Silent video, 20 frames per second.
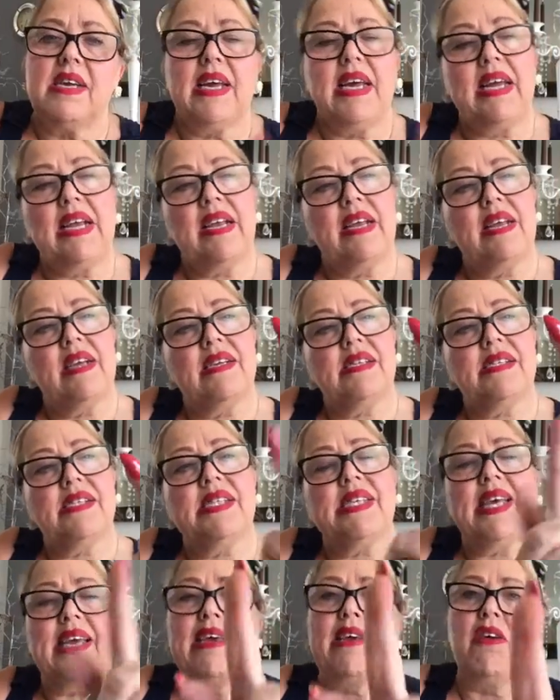it.
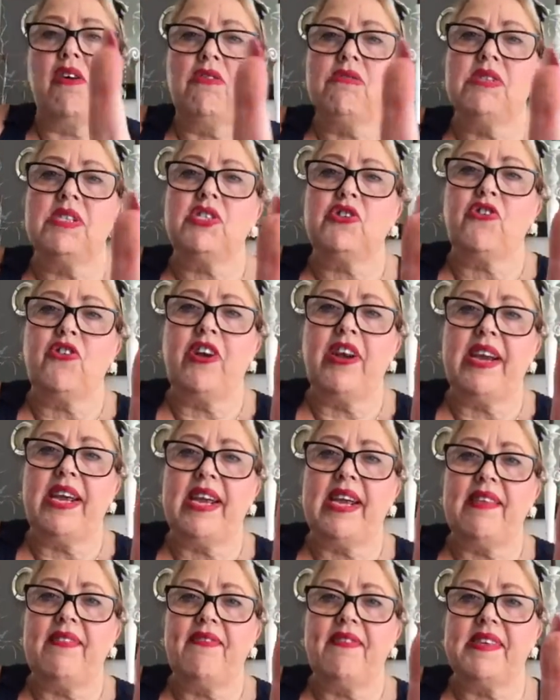See, on
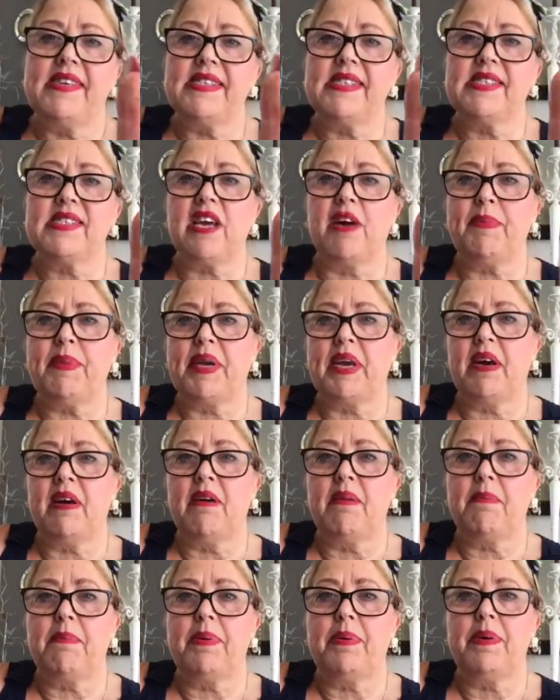screen, this is coming
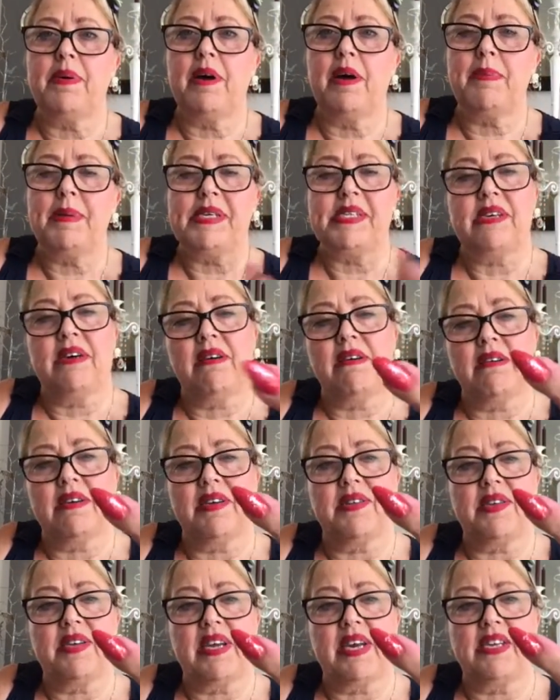up a bit darker
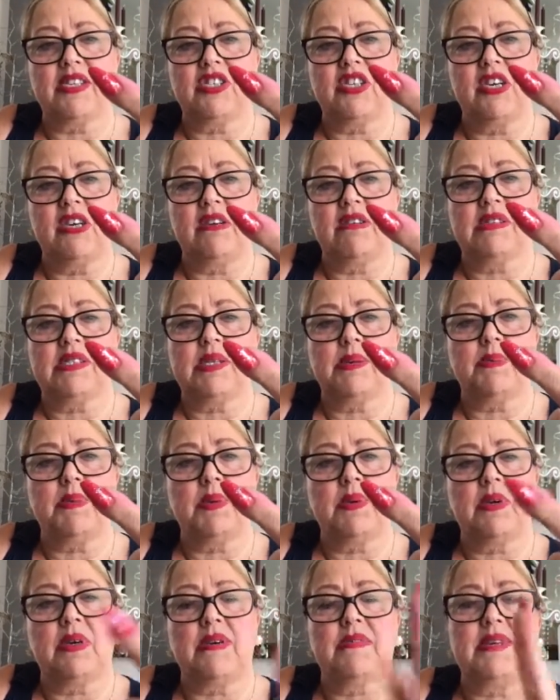than it actually looks in
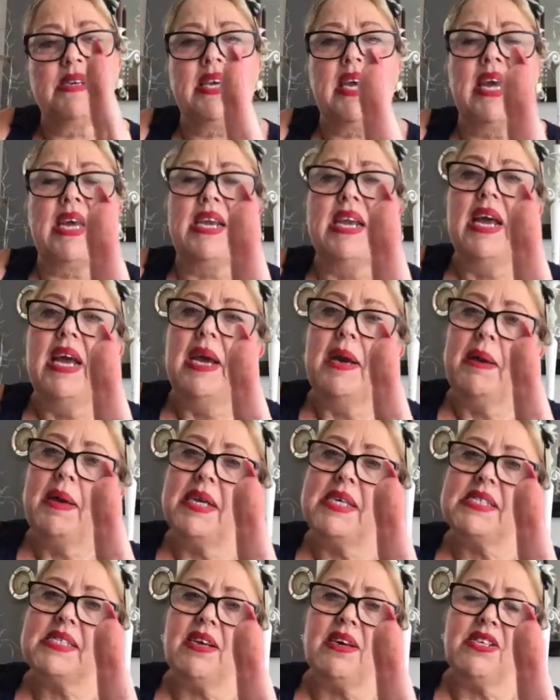real life. Again,
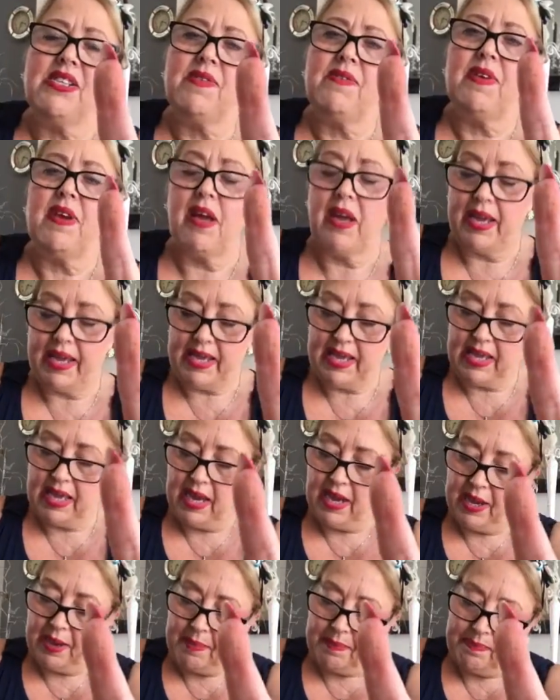it's kind of like,
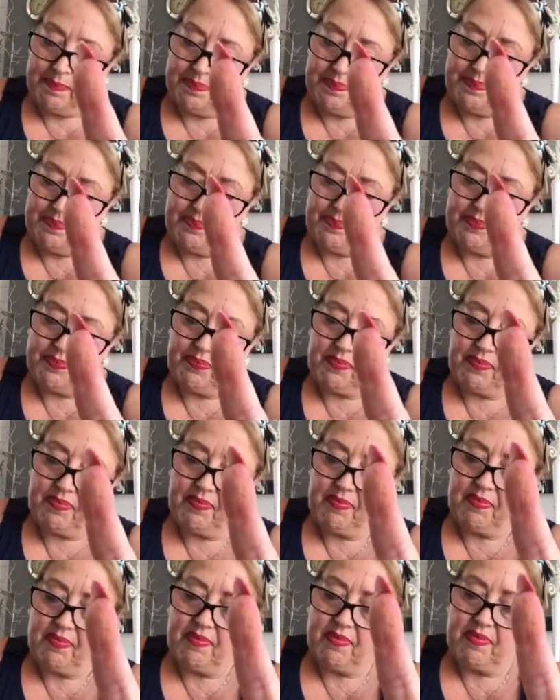
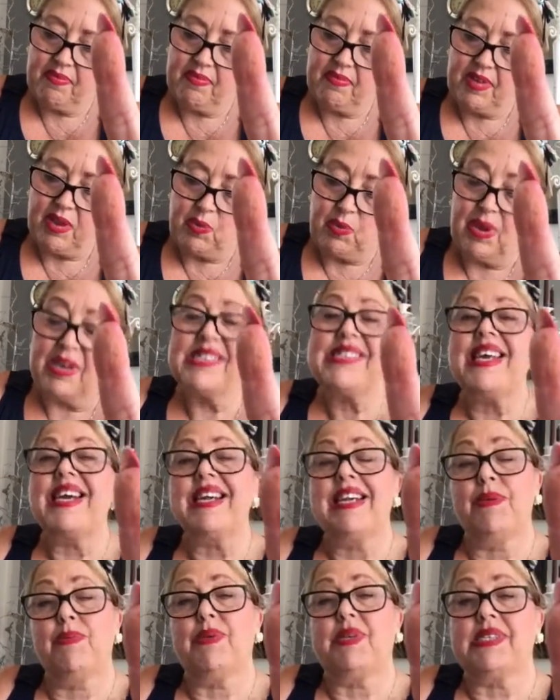well,
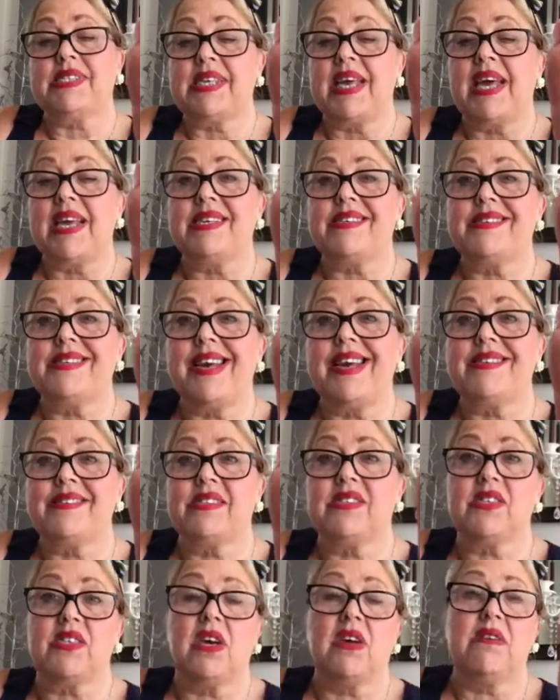exactly what it says,
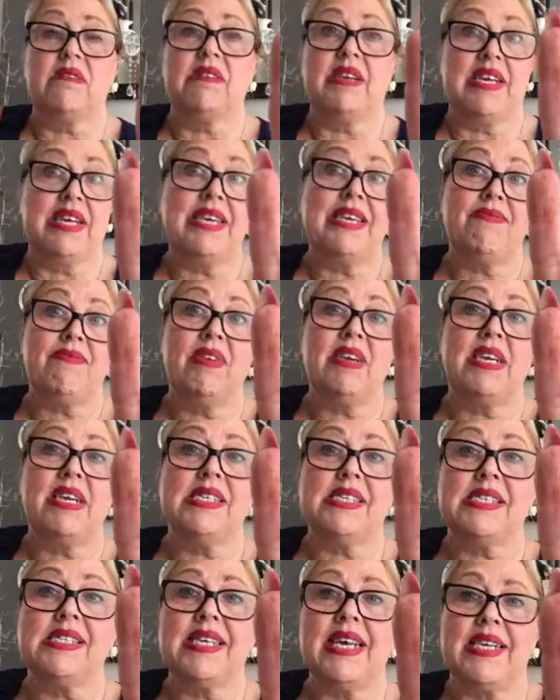sandstone. It really
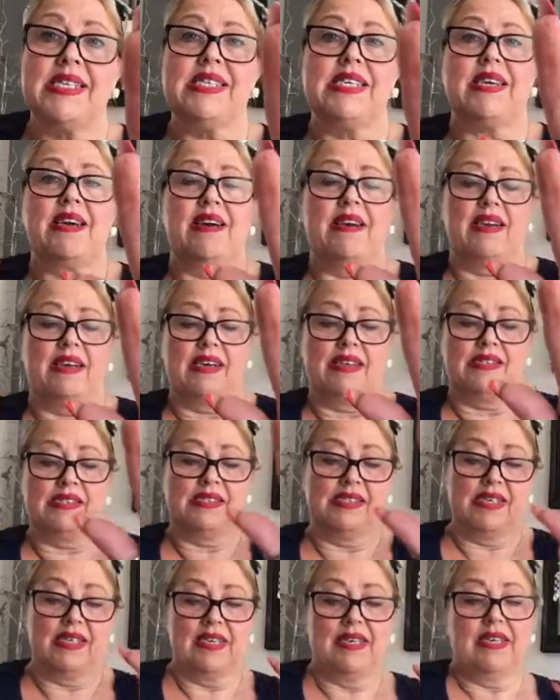is a sandy colour.
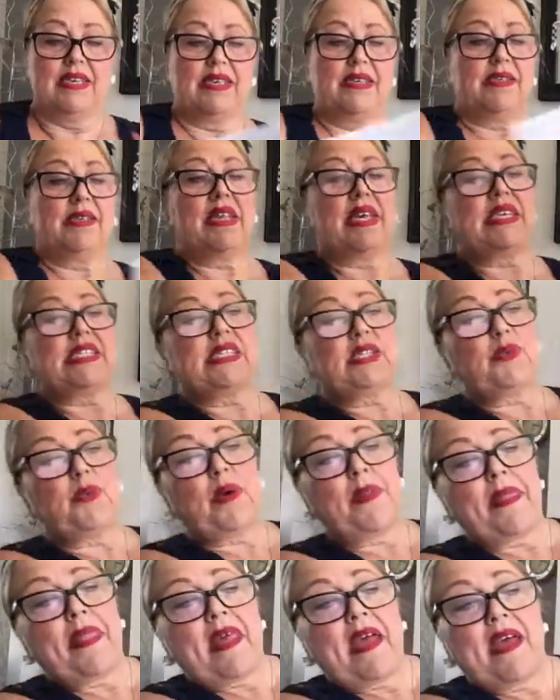That's the
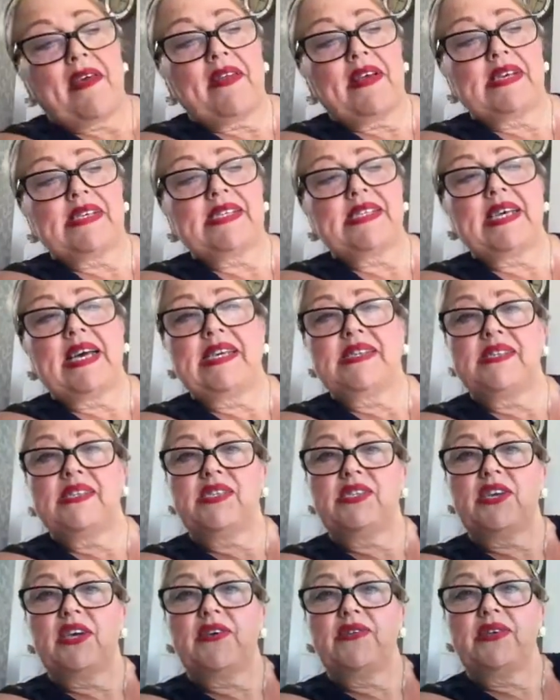one there, that's
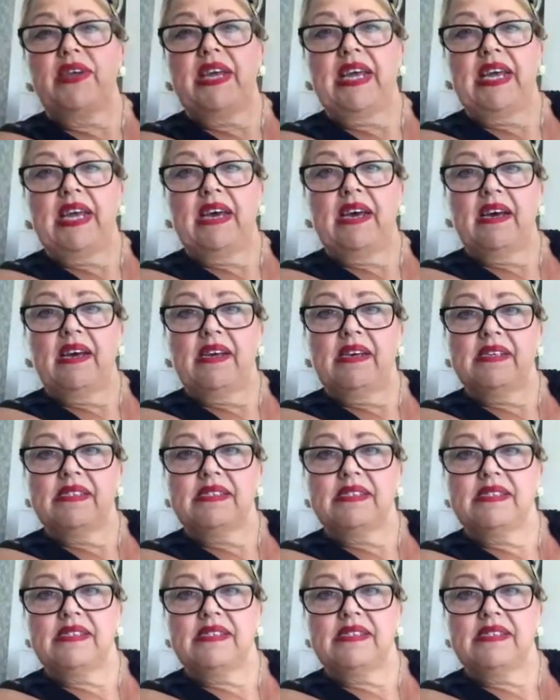sandstone here.